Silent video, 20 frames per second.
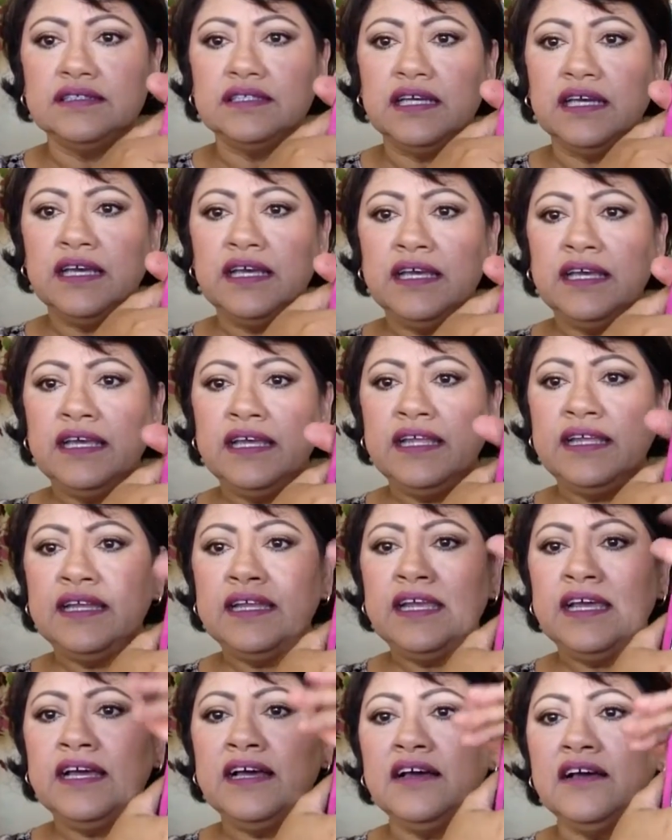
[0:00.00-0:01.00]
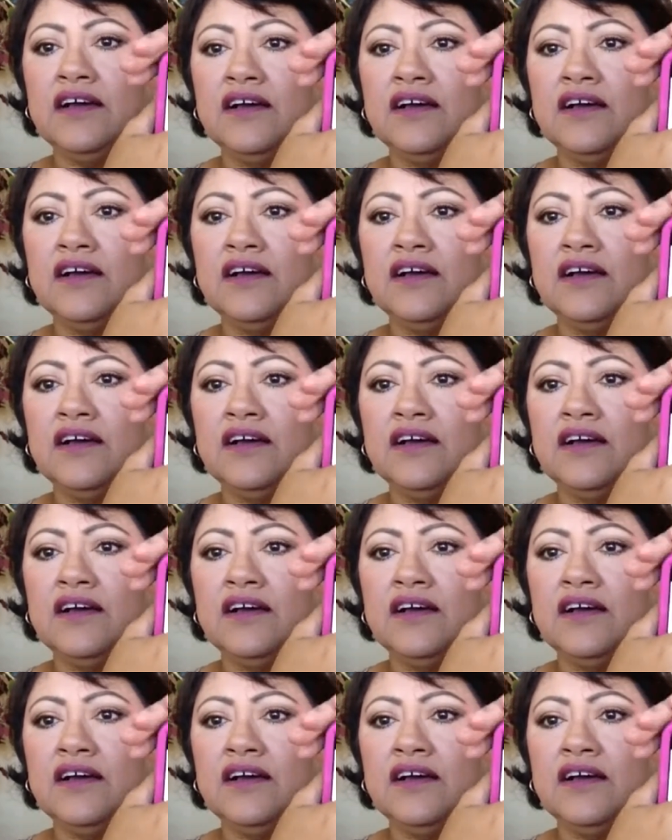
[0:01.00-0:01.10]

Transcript: ten